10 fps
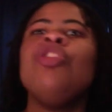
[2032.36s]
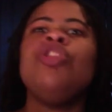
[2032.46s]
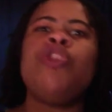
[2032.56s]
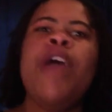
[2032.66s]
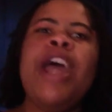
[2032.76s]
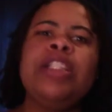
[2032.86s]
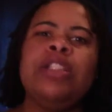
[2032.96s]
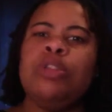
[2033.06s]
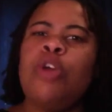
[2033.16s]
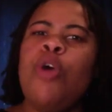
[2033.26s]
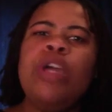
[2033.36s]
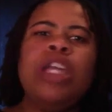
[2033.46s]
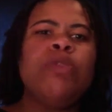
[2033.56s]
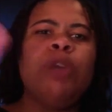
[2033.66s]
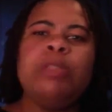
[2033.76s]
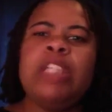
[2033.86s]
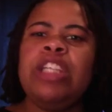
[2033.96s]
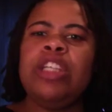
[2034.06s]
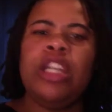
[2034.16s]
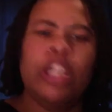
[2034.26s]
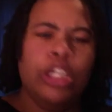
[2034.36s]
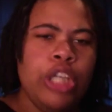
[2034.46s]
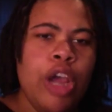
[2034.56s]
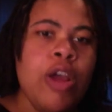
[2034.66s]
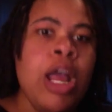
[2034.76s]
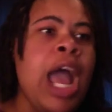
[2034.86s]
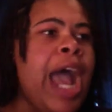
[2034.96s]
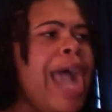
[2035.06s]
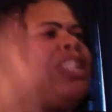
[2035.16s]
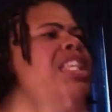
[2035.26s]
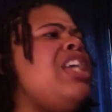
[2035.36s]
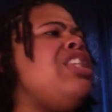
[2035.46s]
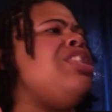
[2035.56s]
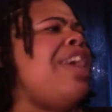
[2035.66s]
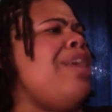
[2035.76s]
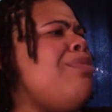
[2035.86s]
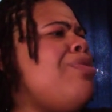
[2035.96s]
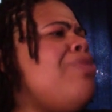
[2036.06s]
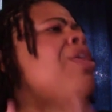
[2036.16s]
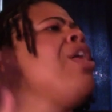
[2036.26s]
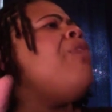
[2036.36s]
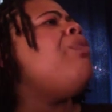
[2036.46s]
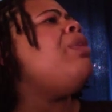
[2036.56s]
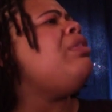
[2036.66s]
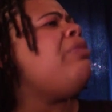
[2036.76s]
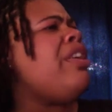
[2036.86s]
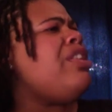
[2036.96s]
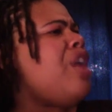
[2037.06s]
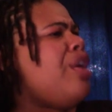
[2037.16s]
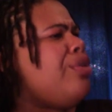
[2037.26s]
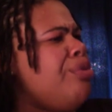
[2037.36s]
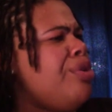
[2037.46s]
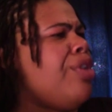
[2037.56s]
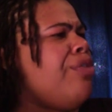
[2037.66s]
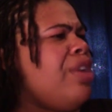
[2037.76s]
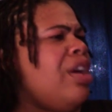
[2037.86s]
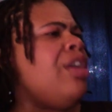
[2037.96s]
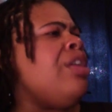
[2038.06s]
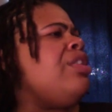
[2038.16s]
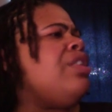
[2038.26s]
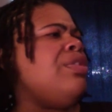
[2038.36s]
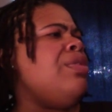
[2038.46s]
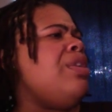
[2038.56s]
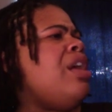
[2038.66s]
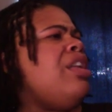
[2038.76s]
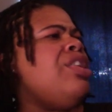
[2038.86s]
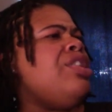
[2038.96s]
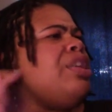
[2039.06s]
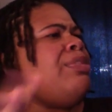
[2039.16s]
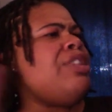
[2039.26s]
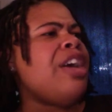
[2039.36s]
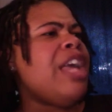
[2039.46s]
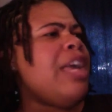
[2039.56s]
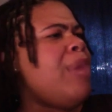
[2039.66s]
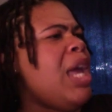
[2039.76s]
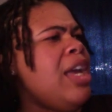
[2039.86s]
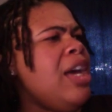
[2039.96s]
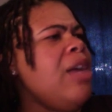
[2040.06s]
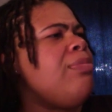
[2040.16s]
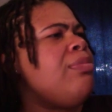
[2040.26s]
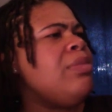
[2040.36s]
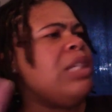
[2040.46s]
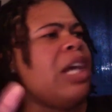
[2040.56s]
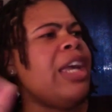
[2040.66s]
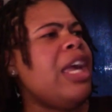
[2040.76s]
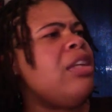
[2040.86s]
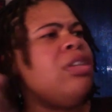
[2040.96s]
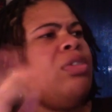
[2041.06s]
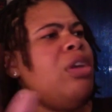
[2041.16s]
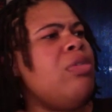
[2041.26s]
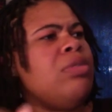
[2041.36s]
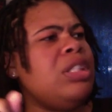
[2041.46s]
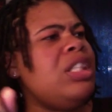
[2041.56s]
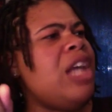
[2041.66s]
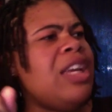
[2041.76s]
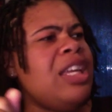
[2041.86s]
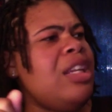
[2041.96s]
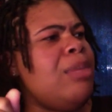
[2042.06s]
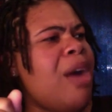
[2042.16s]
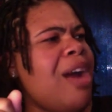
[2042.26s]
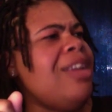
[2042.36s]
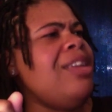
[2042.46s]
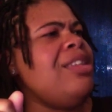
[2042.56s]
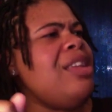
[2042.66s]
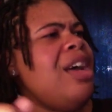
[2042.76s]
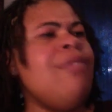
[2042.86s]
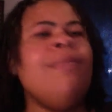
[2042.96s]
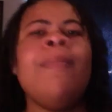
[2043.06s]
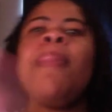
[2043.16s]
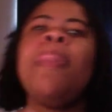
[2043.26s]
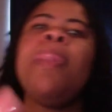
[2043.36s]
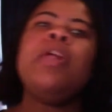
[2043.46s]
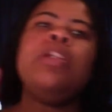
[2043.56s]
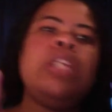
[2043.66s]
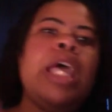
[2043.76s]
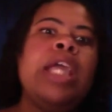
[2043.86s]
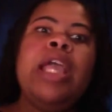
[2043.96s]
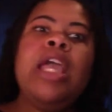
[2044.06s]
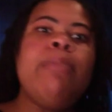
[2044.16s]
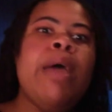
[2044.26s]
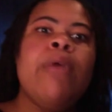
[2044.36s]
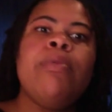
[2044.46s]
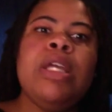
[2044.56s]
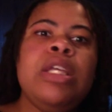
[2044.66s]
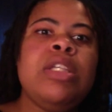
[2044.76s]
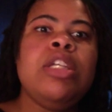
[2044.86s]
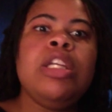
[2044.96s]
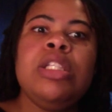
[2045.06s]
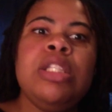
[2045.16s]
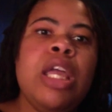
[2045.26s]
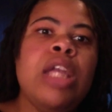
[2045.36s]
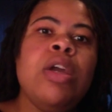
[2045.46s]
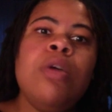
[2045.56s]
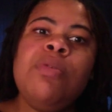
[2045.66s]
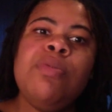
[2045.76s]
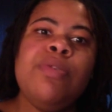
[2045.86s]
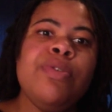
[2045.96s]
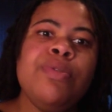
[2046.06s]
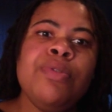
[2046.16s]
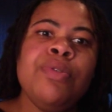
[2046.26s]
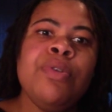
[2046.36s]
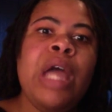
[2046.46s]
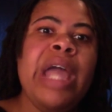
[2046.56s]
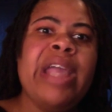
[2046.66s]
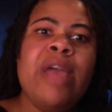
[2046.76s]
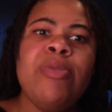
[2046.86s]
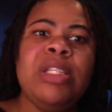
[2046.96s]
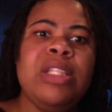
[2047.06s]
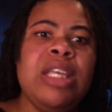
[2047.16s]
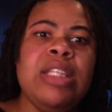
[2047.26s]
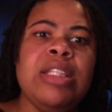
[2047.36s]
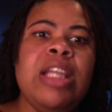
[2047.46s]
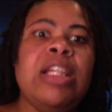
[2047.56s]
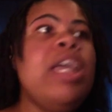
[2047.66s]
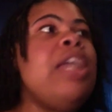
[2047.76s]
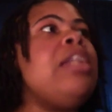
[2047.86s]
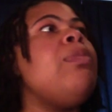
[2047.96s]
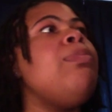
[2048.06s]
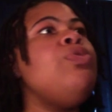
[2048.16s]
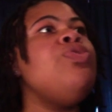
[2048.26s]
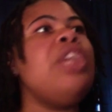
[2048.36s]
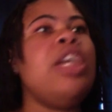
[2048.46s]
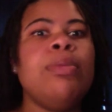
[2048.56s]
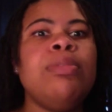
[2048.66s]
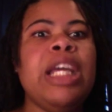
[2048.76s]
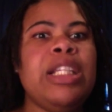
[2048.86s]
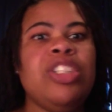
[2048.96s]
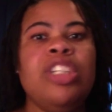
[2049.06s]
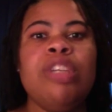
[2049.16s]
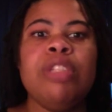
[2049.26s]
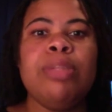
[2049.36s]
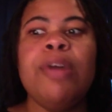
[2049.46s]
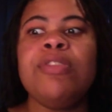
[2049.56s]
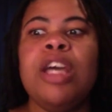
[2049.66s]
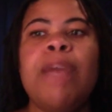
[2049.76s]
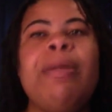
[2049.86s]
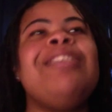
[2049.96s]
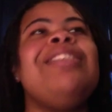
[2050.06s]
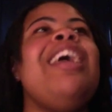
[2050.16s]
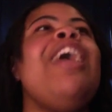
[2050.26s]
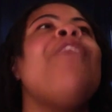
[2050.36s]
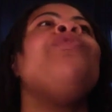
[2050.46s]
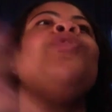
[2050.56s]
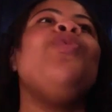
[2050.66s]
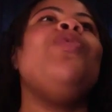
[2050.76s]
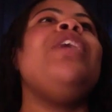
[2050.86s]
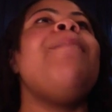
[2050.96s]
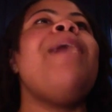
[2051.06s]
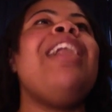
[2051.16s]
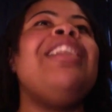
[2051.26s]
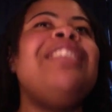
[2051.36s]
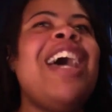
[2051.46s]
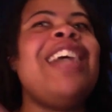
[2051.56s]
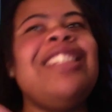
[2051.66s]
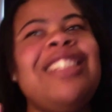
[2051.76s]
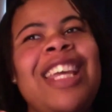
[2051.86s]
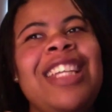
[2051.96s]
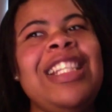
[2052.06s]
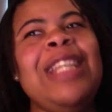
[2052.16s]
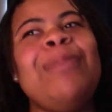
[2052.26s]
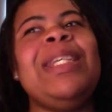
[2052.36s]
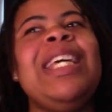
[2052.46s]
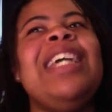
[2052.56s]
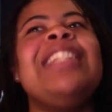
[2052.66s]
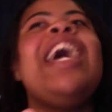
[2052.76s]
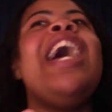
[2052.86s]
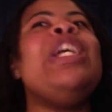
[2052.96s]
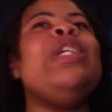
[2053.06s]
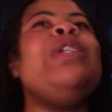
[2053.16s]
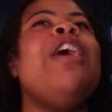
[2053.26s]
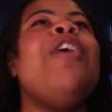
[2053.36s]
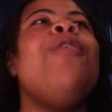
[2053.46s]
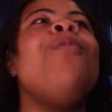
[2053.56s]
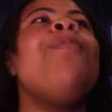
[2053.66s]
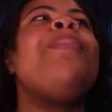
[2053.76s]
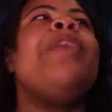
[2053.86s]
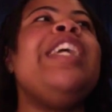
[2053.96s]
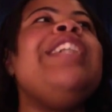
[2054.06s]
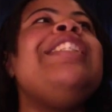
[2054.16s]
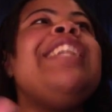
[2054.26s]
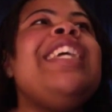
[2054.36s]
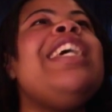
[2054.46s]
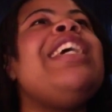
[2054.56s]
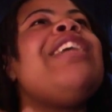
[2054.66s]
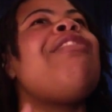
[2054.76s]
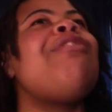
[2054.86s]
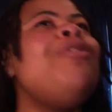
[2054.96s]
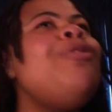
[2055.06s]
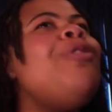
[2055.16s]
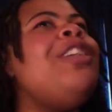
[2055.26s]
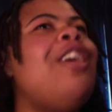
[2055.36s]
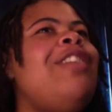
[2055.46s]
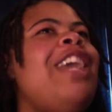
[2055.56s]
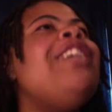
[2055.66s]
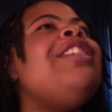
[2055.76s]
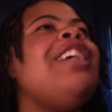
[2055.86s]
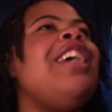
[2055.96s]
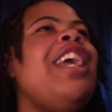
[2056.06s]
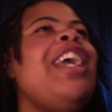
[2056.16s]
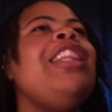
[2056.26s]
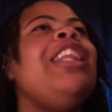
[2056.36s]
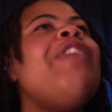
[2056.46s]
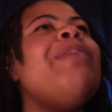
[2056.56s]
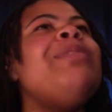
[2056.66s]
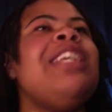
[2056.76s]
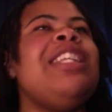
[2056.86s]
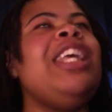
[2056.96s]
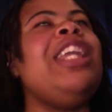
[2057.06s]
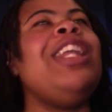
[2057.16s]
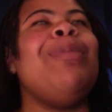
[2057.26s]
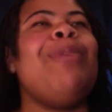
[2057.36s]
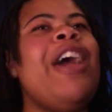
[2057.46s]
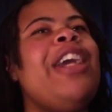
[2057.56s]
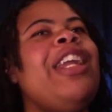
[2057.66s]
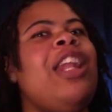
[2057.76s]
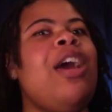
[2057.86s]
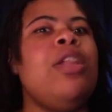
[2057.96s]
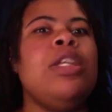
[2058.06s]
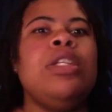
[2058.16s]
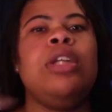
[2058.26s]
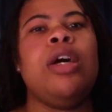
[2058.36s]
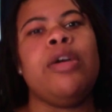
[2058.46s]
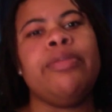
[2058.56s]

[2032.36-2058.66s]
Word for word: Tried to throw his reputation in the dirt. I said, J Boo, what the fuck is y'all doing over there? You're doing all this shit, but y'all can't pay up. Y'all can't, you know, to y'all end of the bargain and stuff. Jay came out with shit and said, No, boo boo, I got receipts. And then the museum that the shit was supposed to come out said, We apologize to Jay Z because, you know, he did do a donation and live up to his end of the bargain and all that stuff.